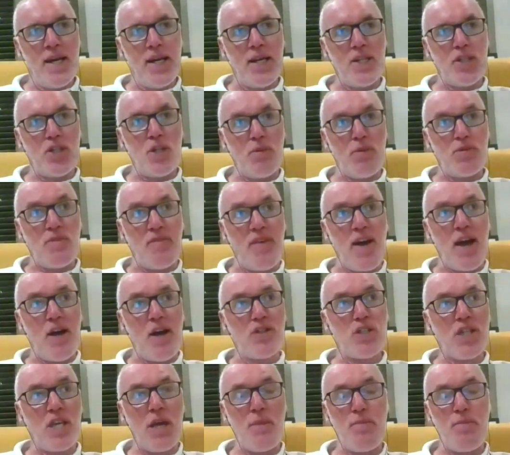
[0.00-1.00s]
In terms of
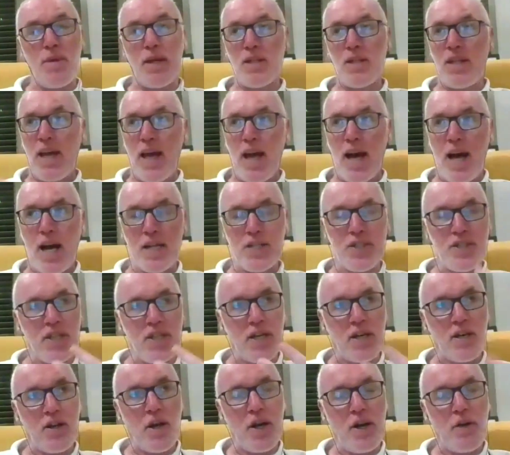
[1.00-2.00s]
housekeeping, they had
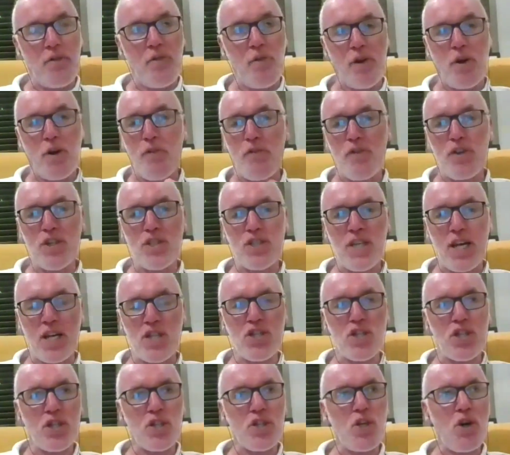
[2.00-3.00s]
their kind of recovery
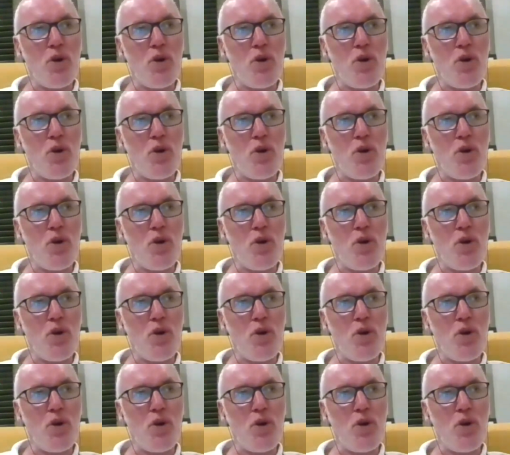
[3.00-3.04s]
session,